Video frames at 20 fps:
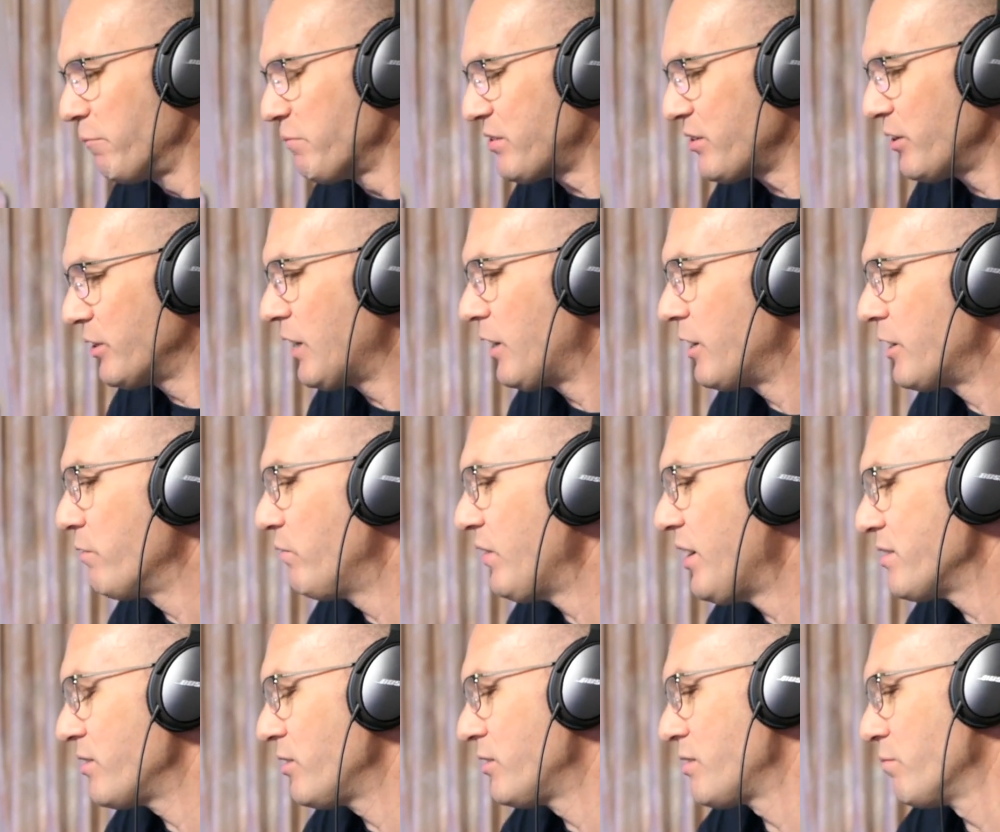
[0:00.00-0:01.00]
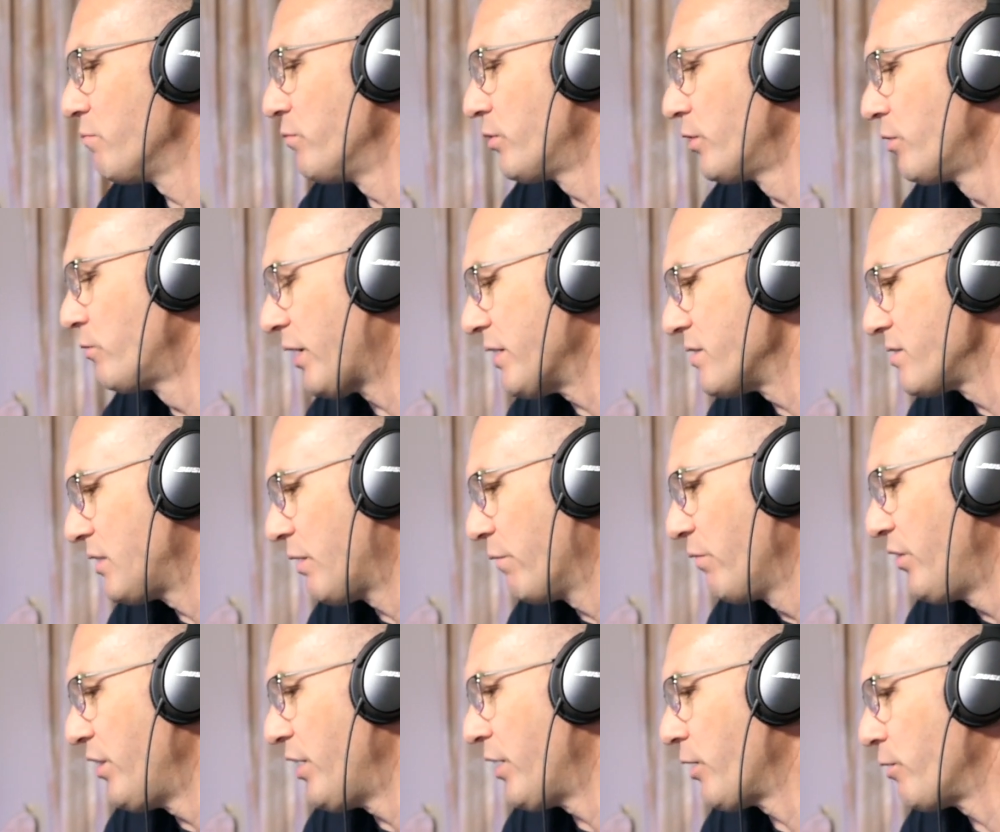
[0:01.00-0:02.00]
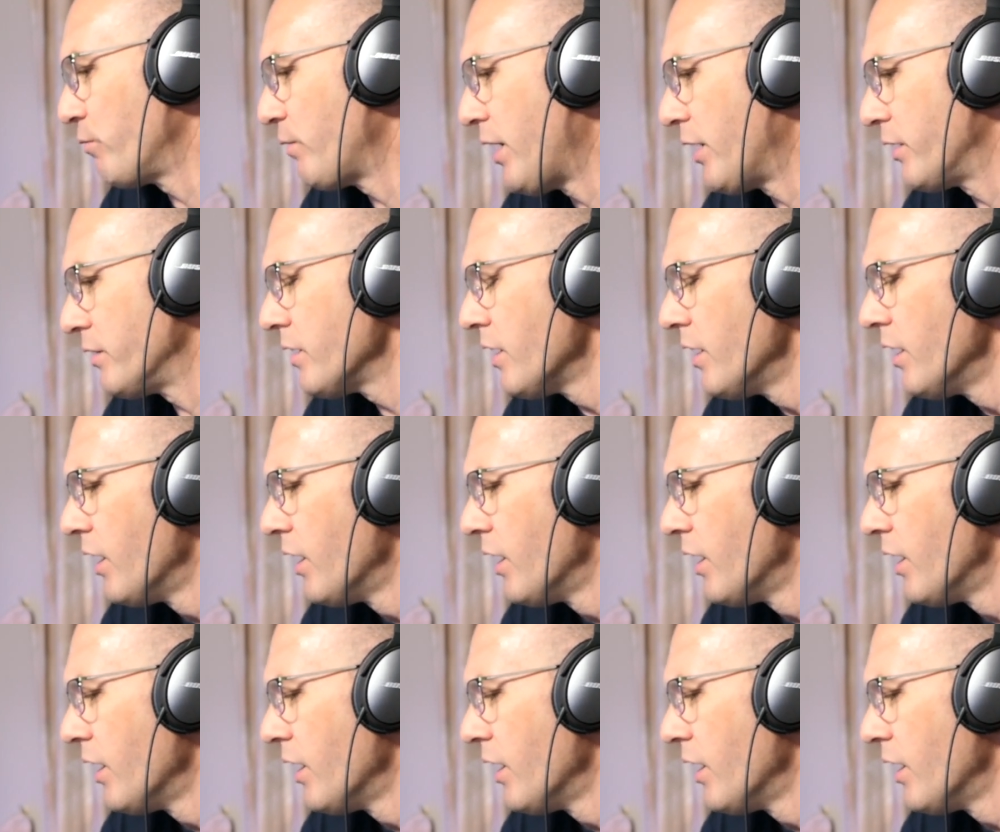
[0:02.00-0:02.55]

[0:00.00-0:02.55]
So yeah, you've answered some great stuff there around